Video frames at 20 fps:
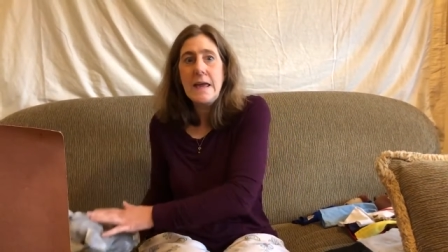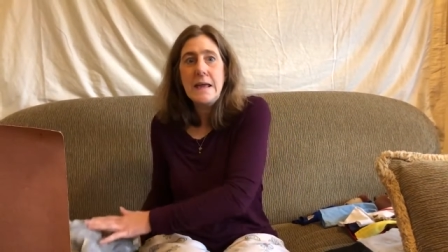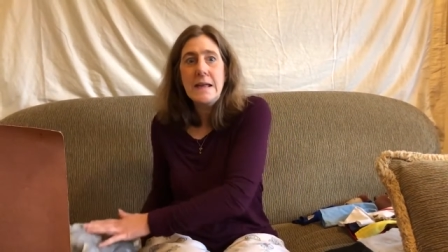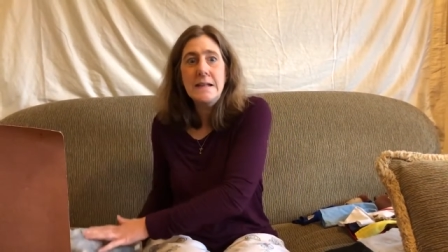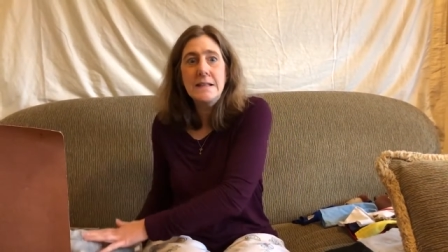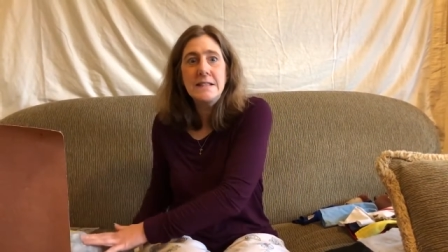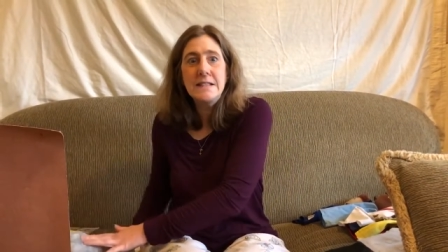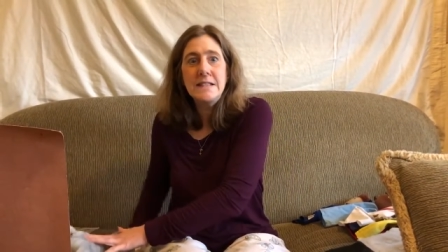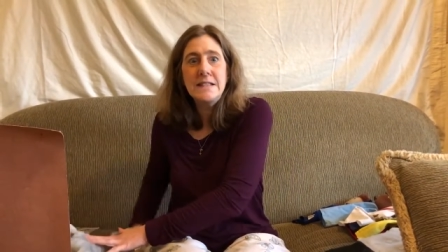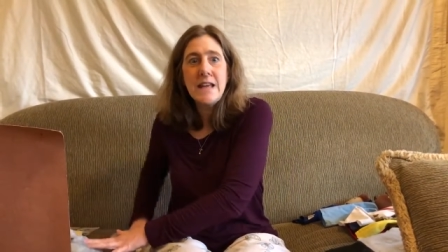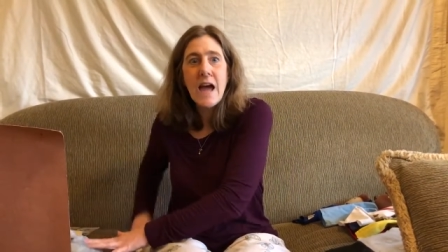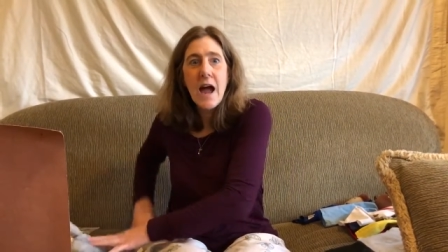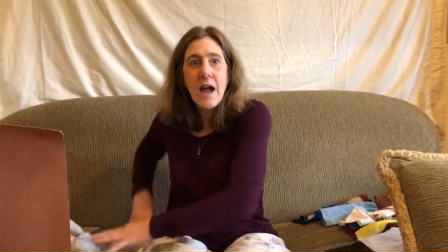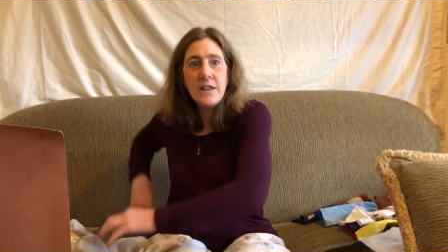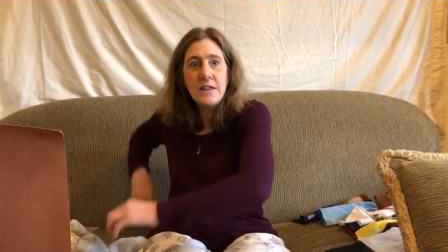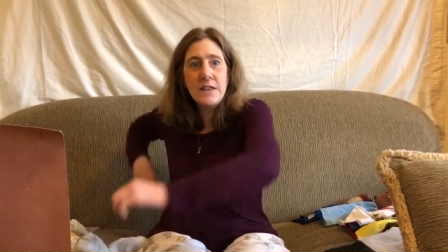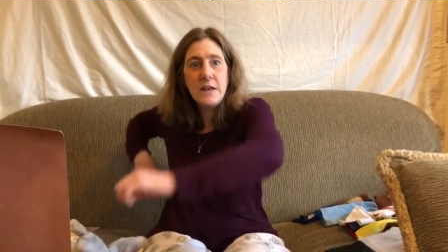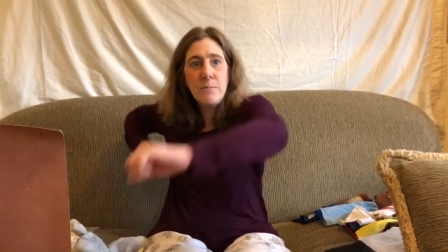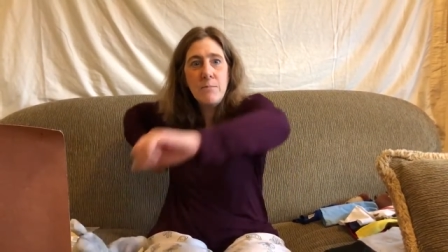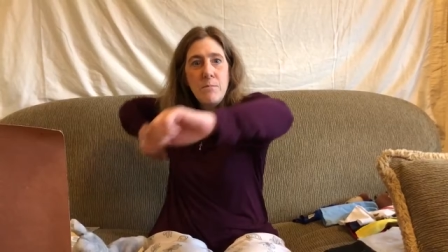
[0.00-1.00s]

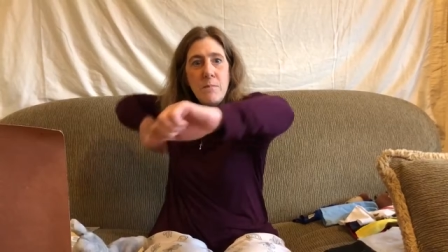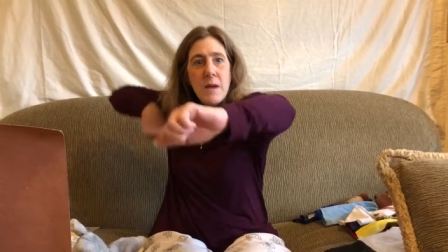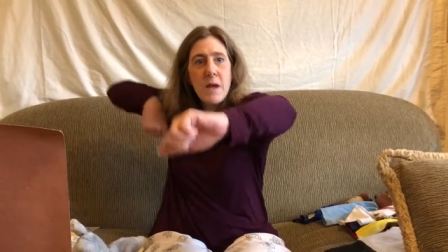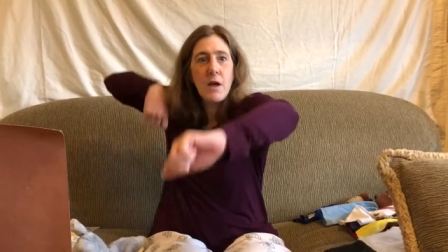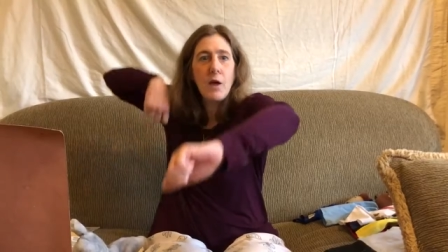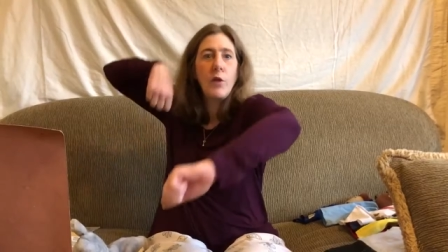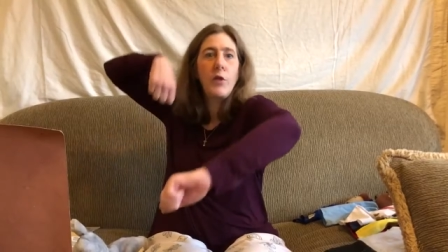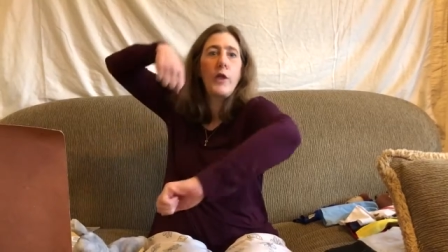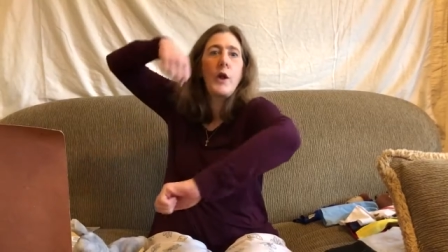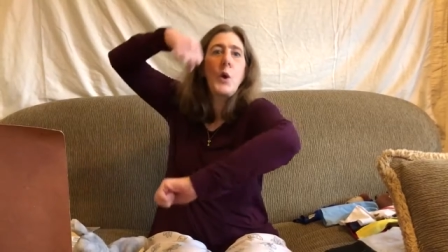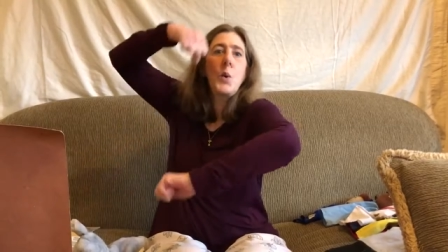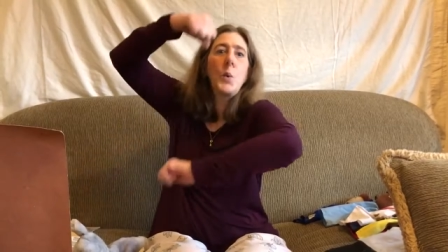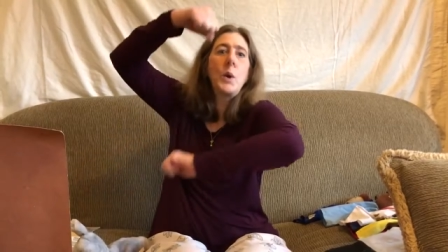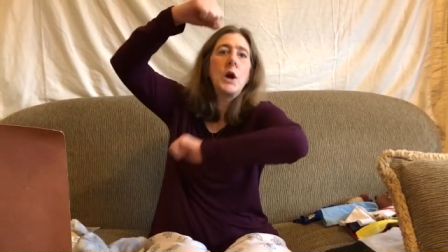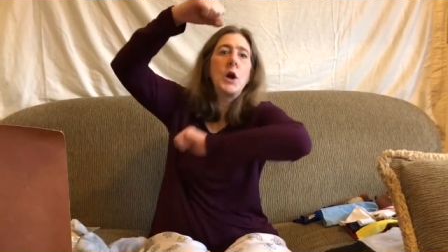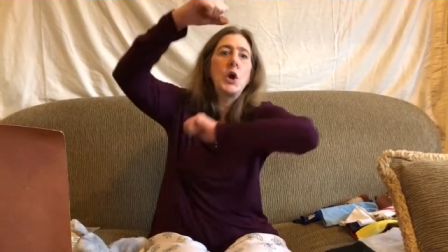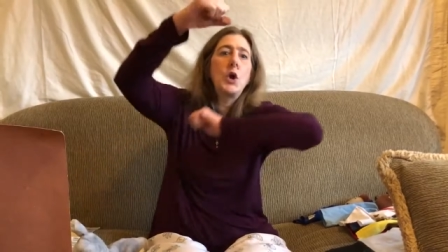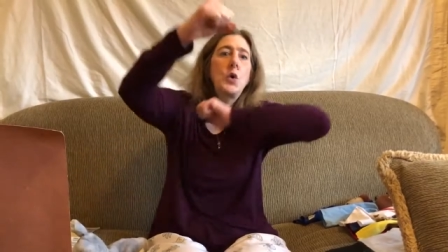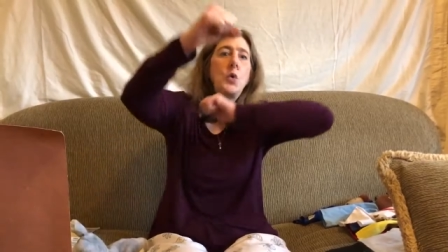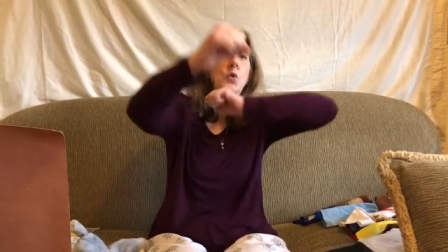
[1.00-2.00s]
Inside the mill, there
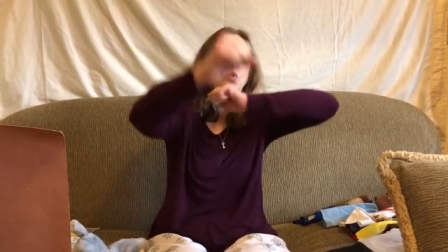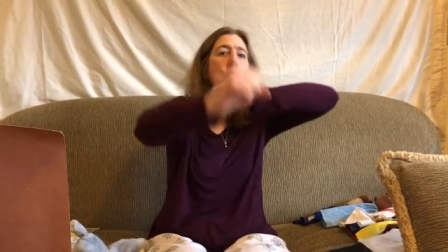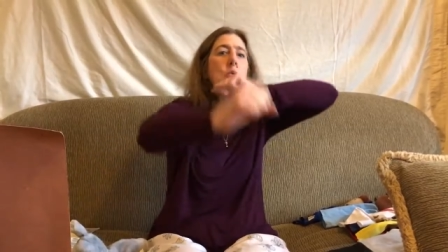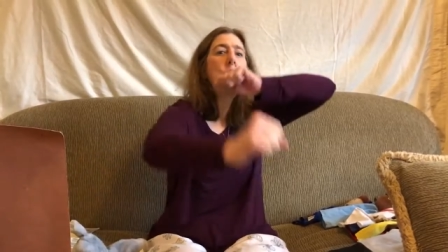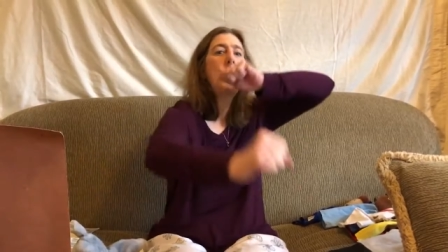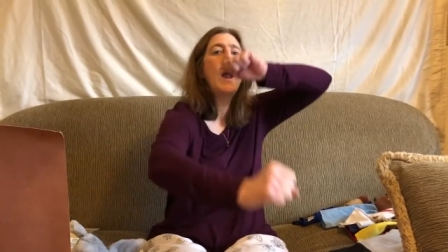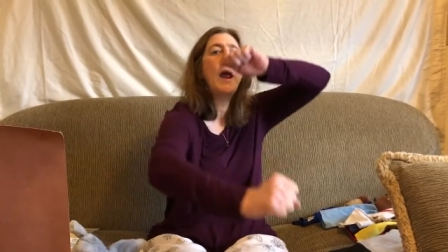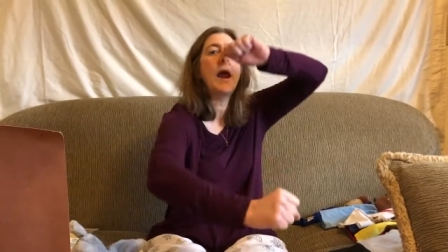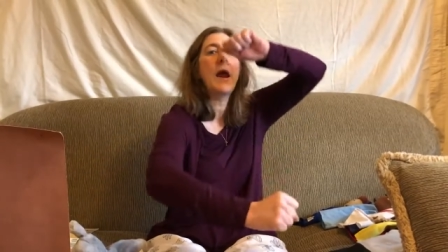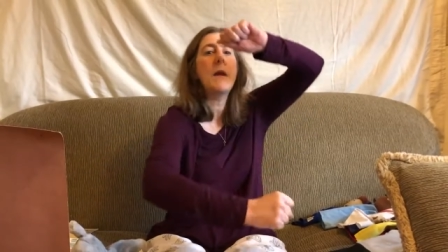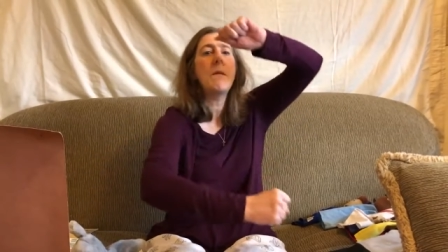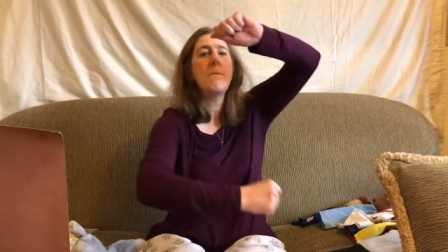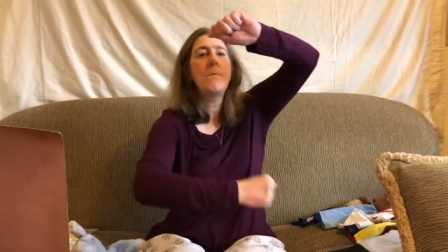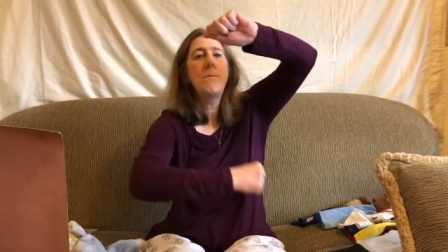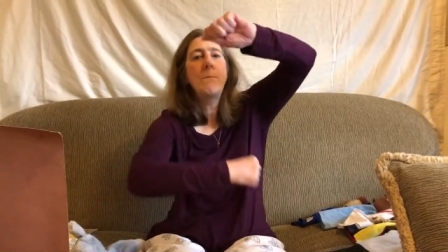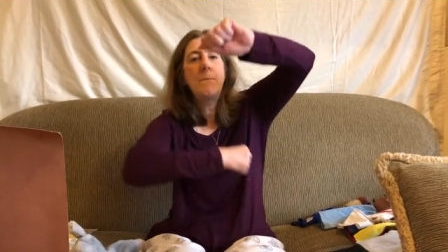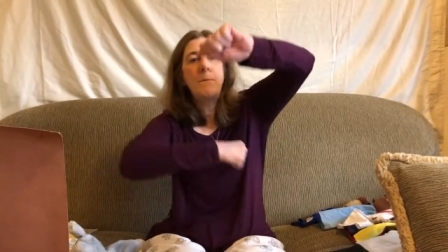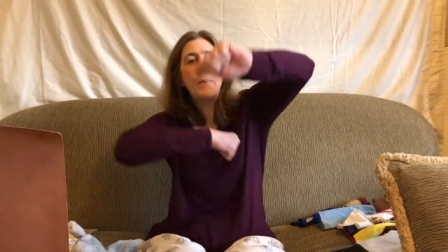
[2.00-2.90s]
were great